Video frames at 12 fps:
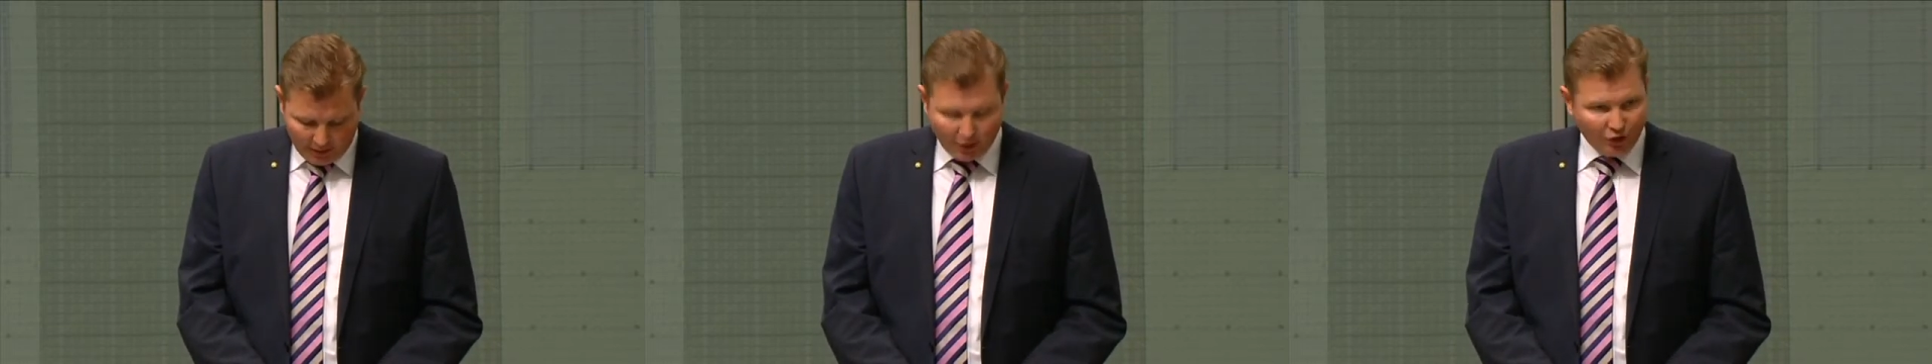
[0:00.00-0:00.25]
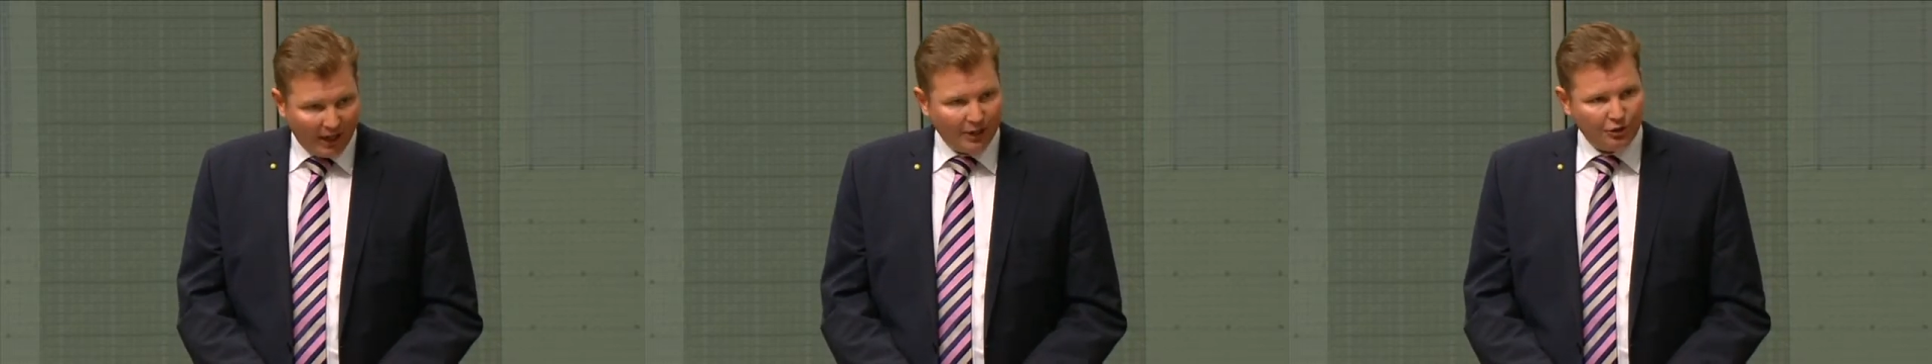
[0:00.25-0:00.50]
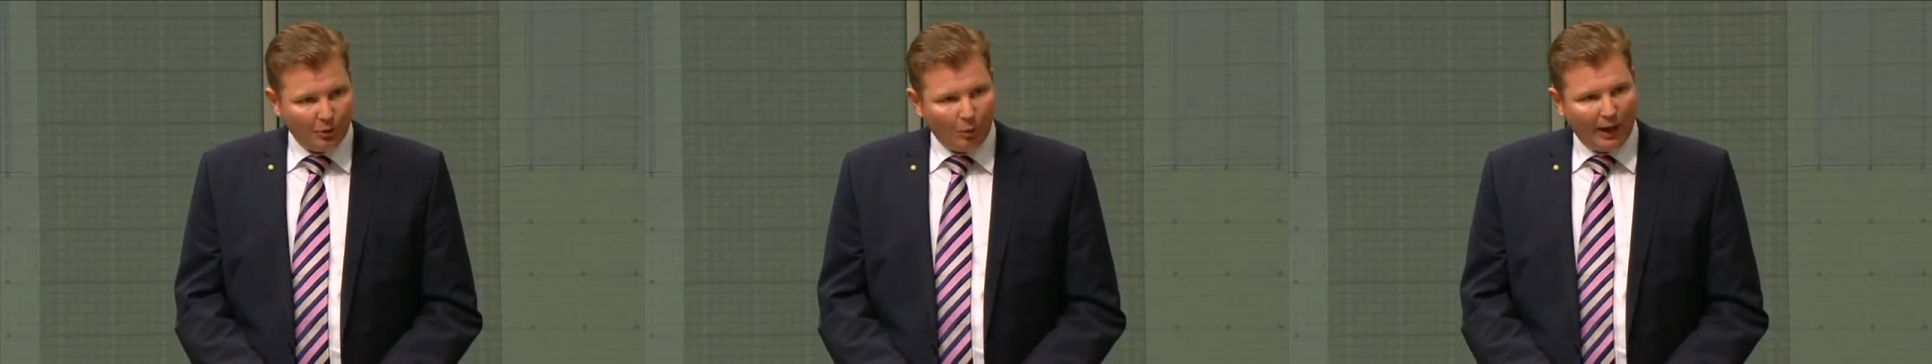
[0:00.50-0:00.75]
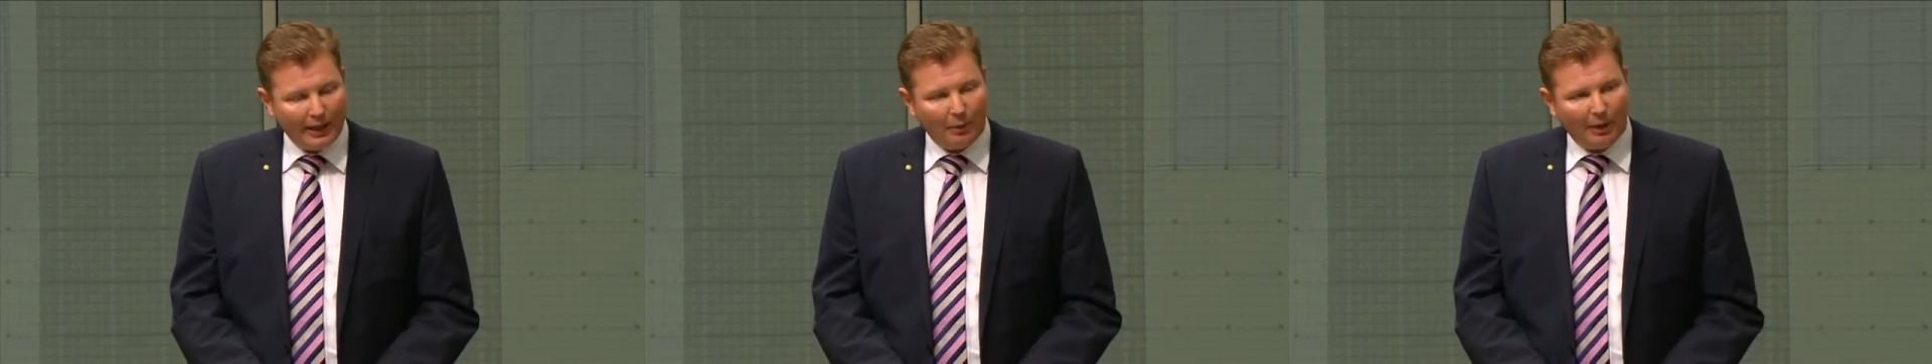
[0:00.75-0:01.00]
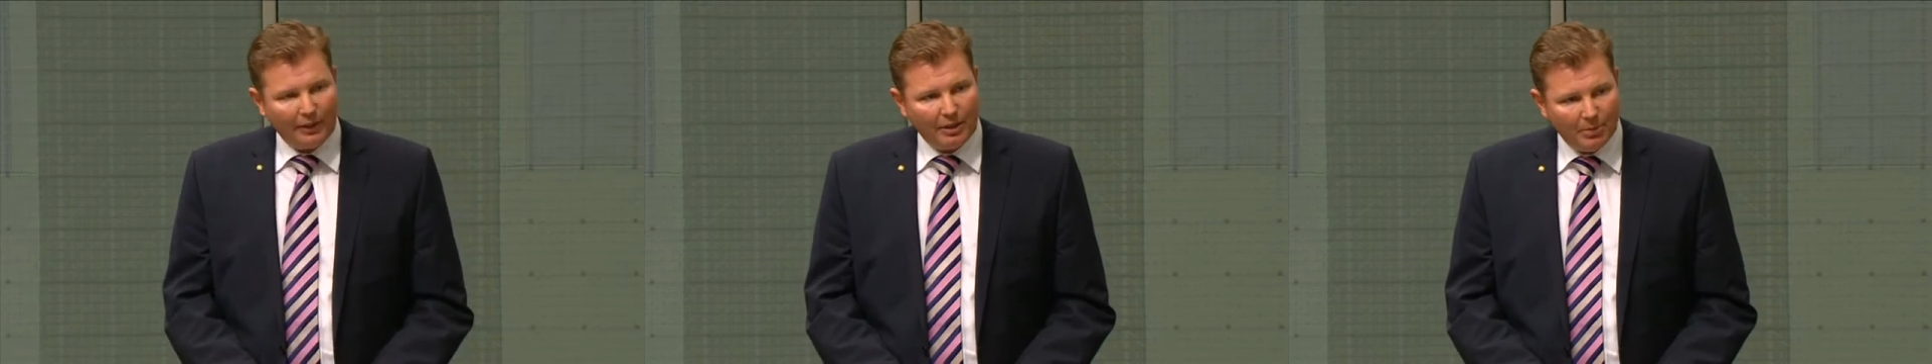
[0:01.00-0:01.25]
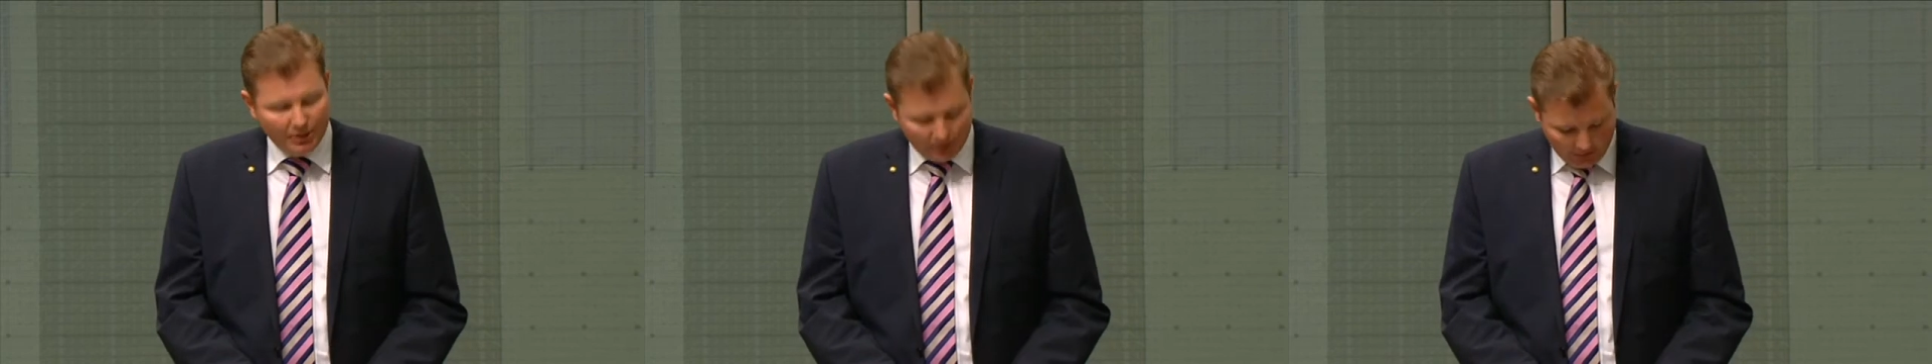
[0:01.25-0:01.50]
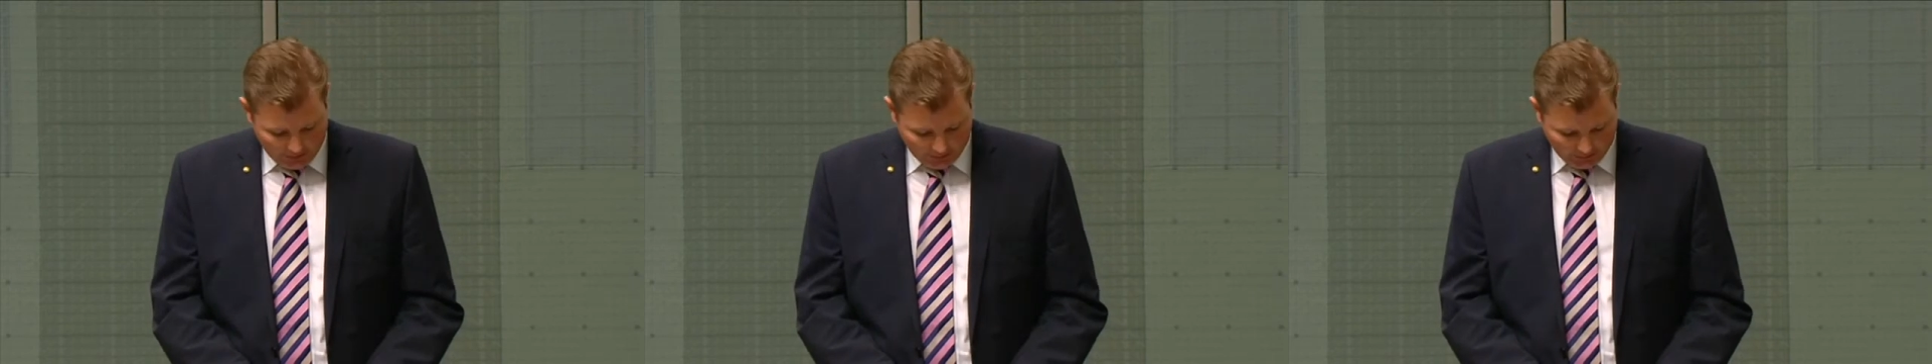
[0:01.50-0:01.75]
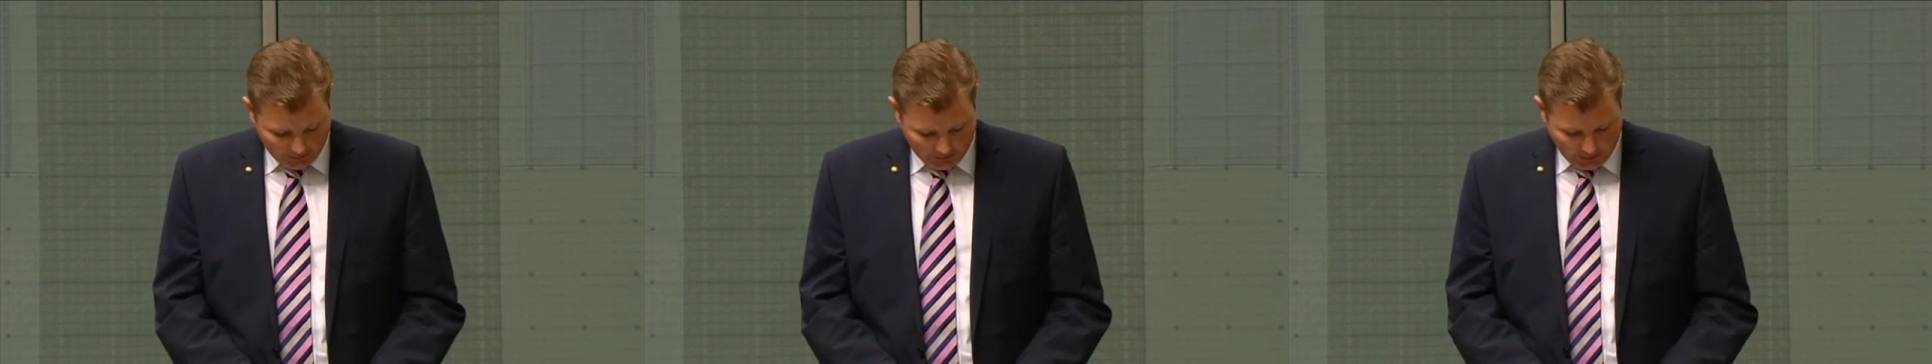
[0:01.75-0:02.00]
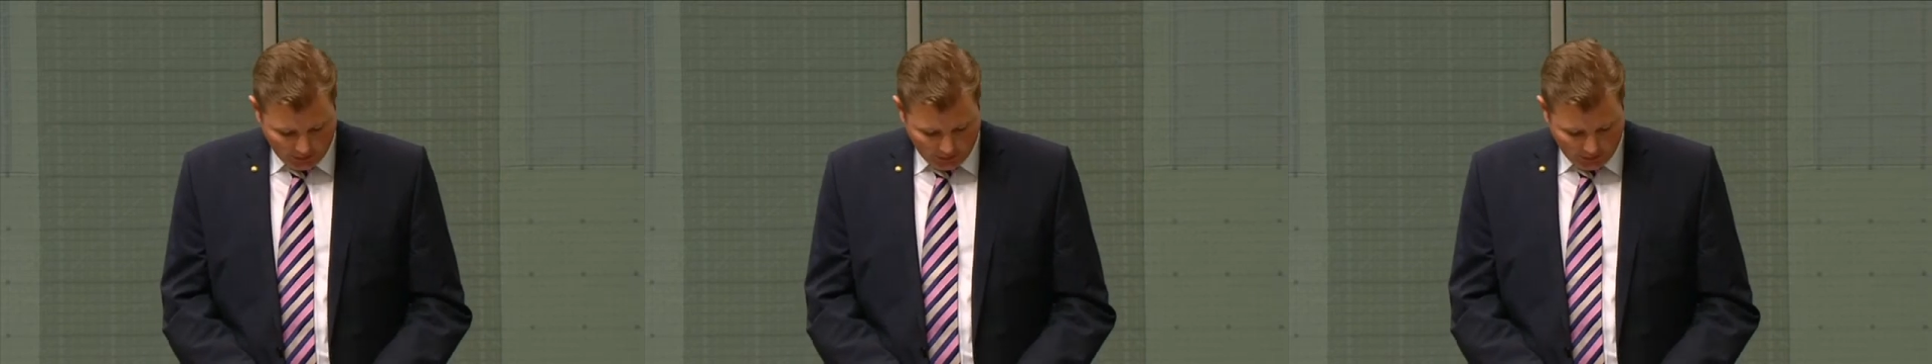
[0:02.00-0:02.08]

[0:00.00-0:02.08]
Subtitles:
changed the way they run their business,